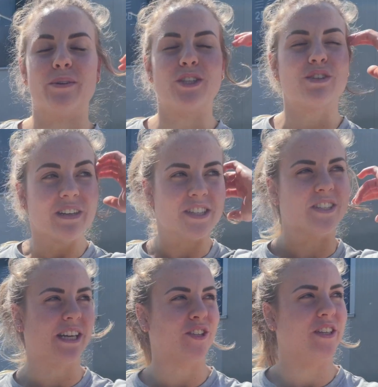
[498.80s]
we just finished a
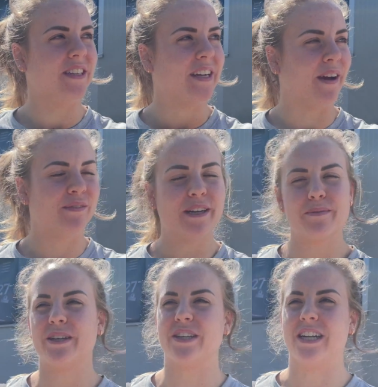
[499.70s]
session. I'm feeling
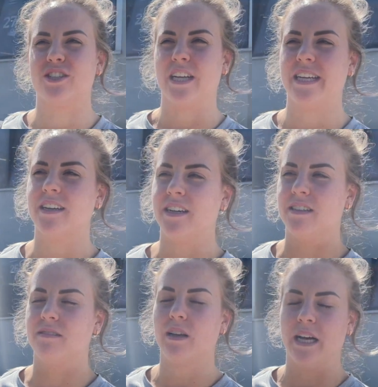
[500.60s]
pretty good actually.
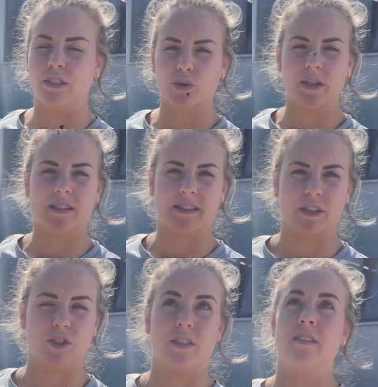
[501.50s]
I enjoyed the
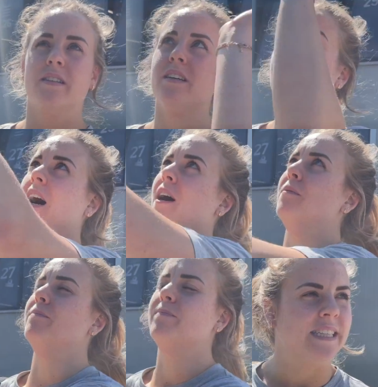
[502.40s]
session.
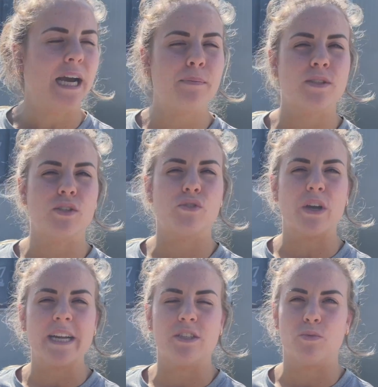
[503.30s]
The app is a
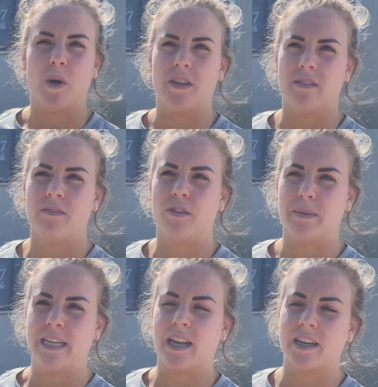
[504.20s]
strange one for
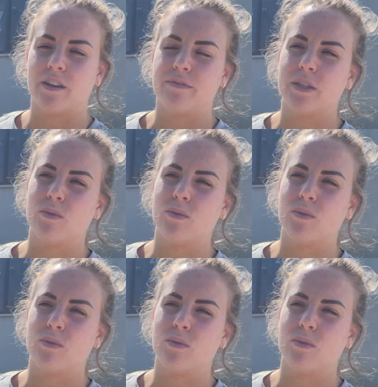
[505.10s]
me. Like I feel